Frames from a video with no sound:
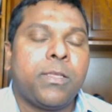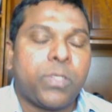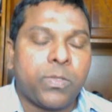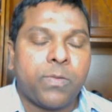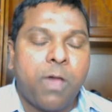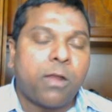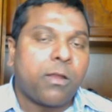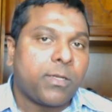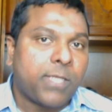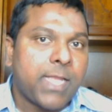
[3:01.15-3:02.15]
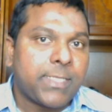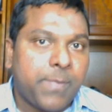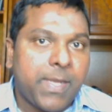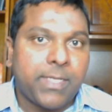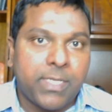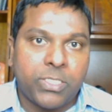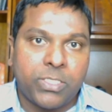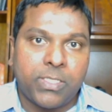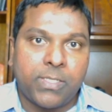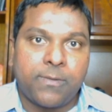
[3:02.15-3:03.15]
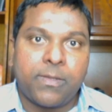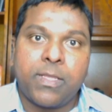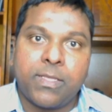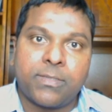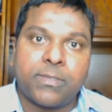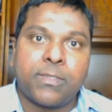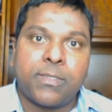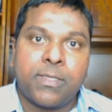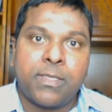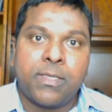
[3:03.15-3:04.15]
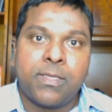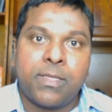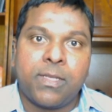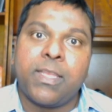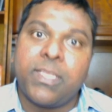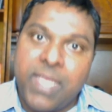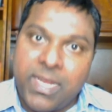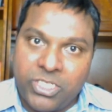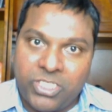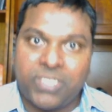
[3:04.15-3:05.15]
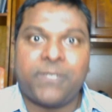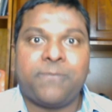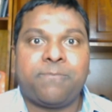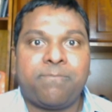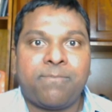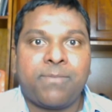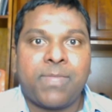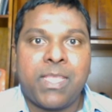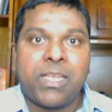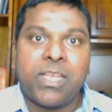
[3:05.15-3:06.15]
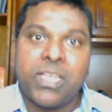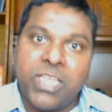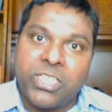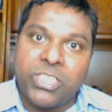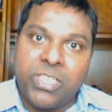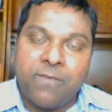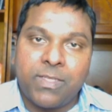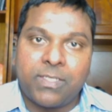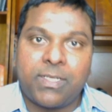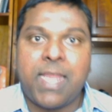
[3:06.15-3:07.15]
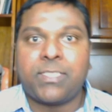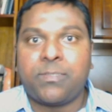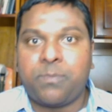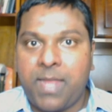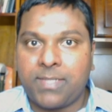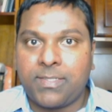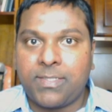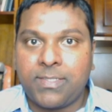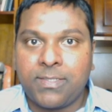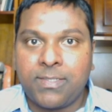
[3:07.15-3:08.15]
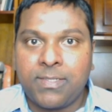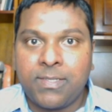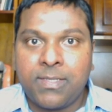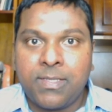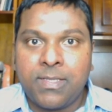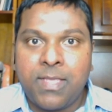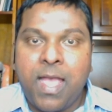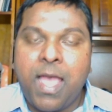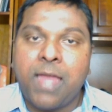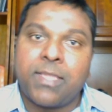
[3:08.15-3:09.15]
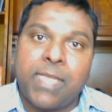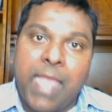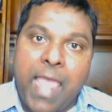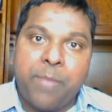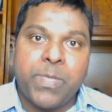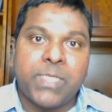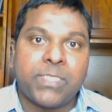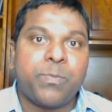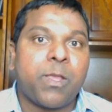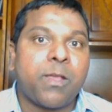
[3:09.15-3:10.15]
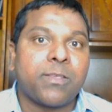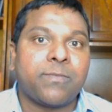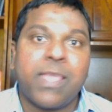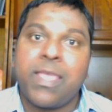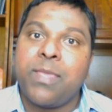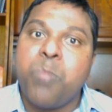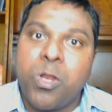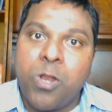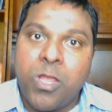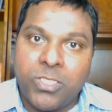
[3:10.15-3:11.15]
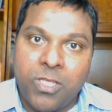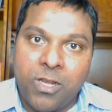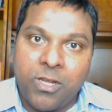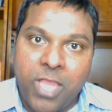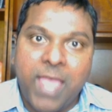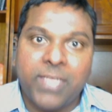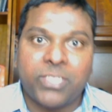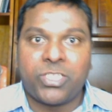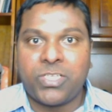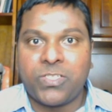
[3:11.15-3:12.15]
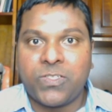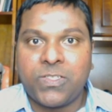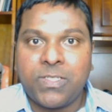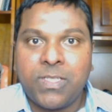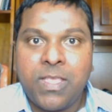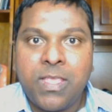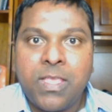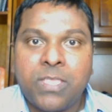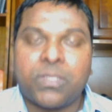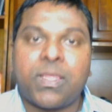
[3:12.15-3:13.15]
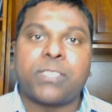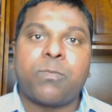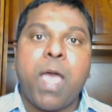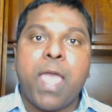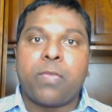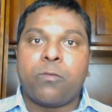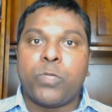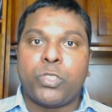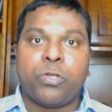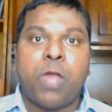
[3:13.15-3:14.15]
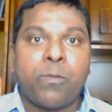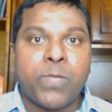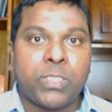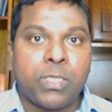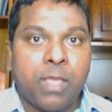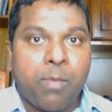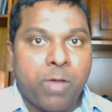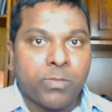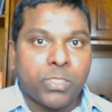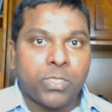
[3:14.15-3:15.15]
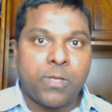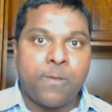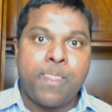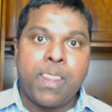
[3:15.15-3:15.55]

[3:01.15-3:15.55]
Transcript: to organ transplantation is rejection. Rejection of the transplant and that happens because of the immunological reactions. So that's why we should always think about uh,